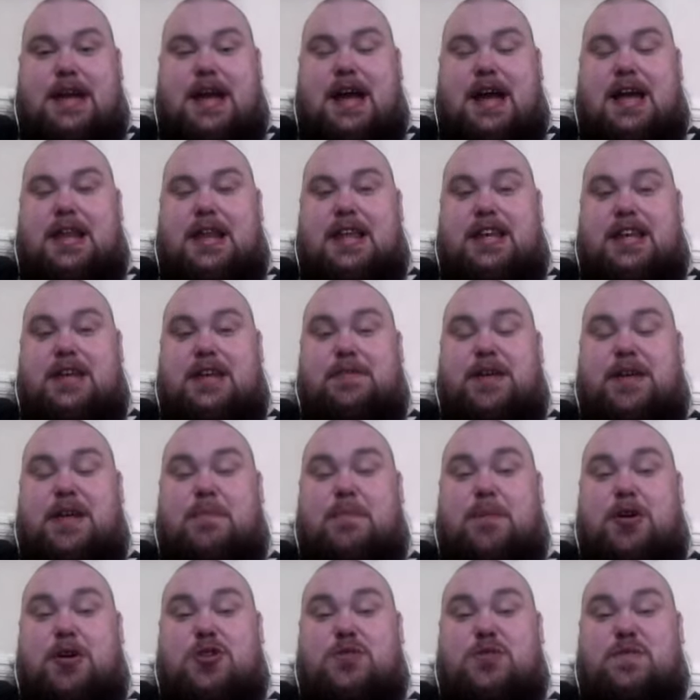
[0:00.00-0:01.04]
then you play the
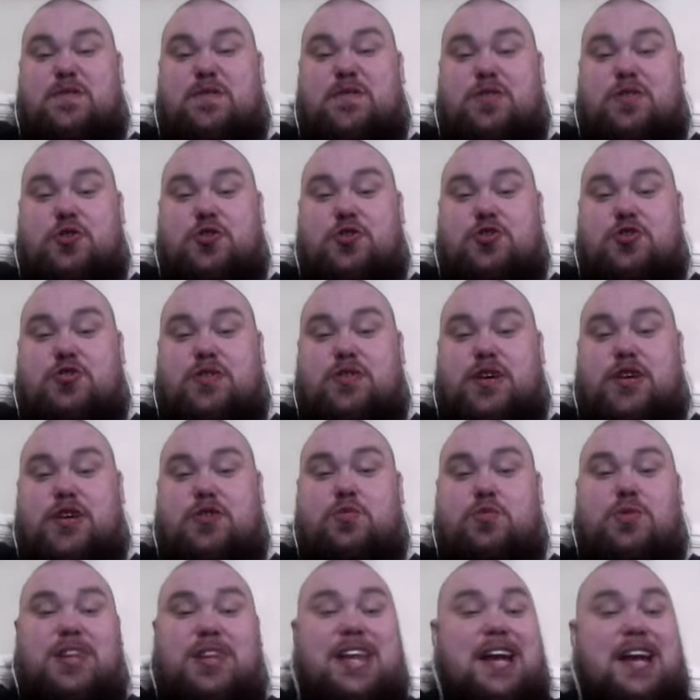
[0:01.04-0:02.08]
bottom 4 strings
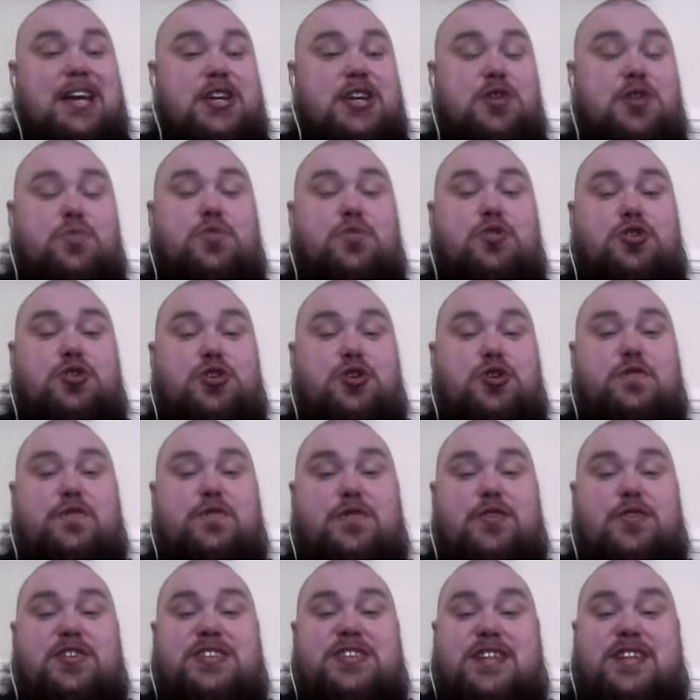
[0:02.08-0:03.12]
like you would do
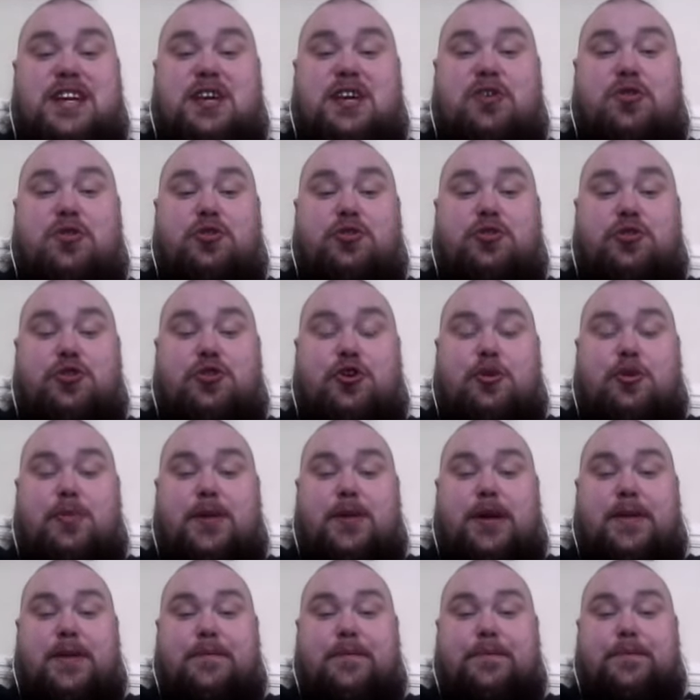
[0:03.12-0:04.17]
for a D chord
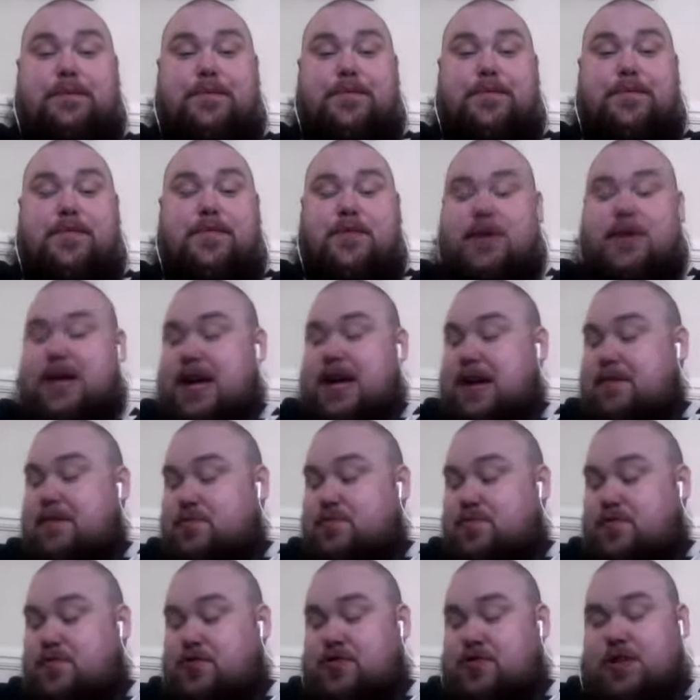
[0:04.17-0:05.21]
normally. So again,
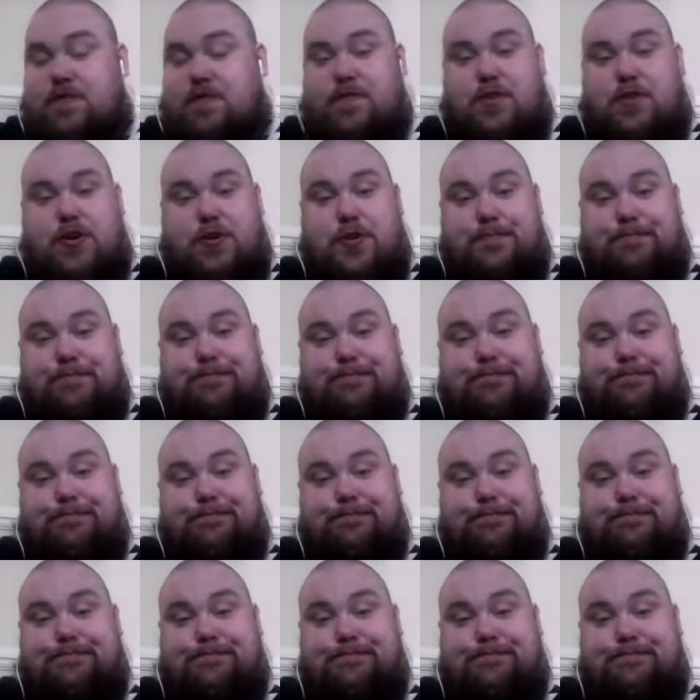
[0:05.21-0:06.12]
string 4, and